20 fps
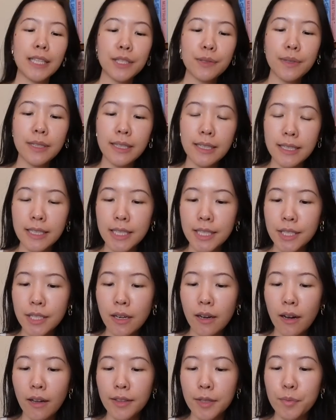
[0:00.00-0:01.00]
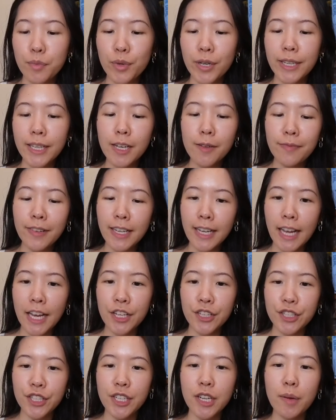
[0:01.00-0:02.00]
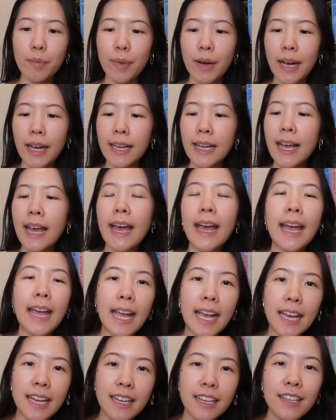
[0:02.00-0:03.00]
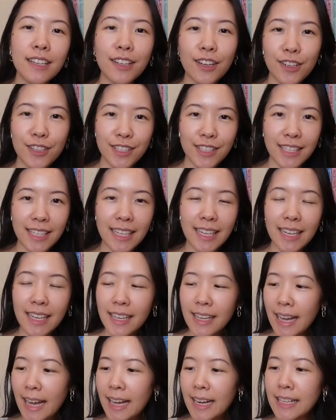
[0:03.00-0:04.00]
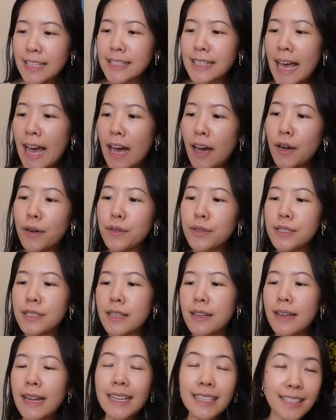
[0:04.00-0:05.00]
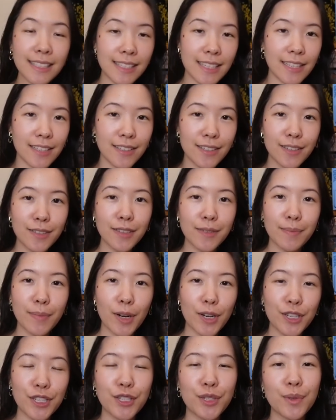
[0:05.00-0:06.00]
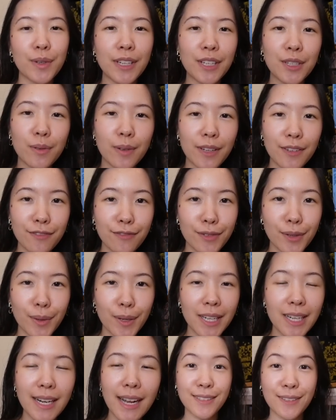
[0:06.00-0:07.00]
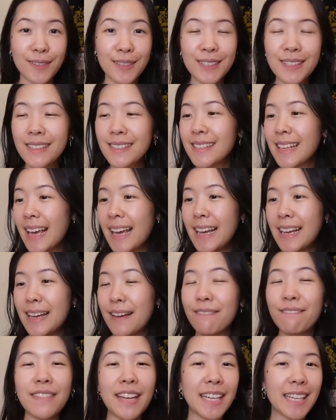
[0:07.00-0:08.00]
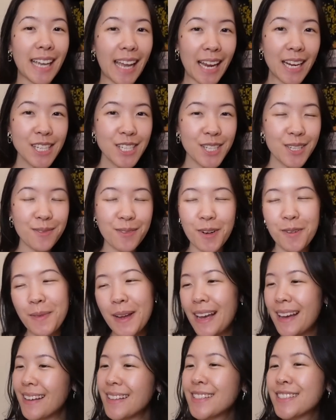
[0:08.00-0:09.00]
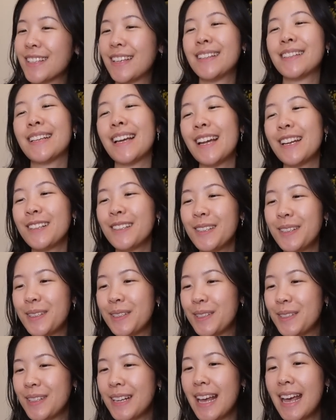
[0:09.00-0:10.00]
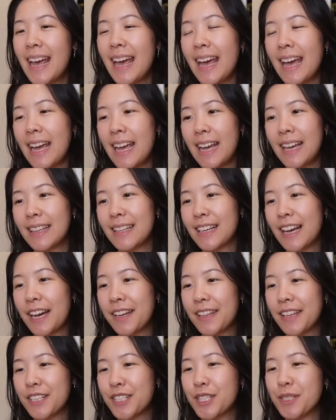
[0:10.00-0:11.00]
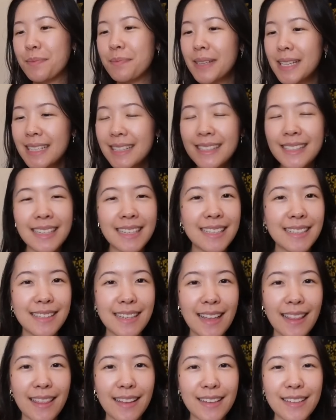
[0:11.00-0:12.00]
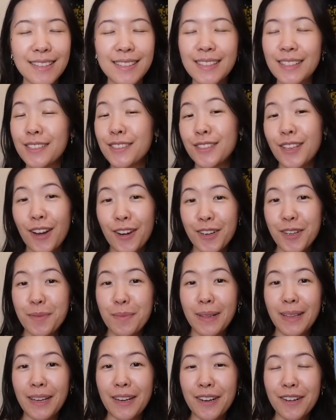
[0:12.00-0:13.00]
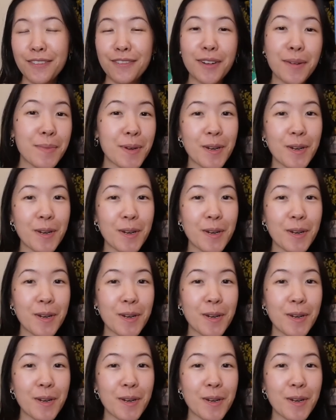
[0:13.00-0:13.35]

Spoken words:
this one is called The Breakup Vacation by Anna Garcia, and it's out next year, March 2024. So this is a vacation romance in Cancun, and the guy that she meets is this soccer player from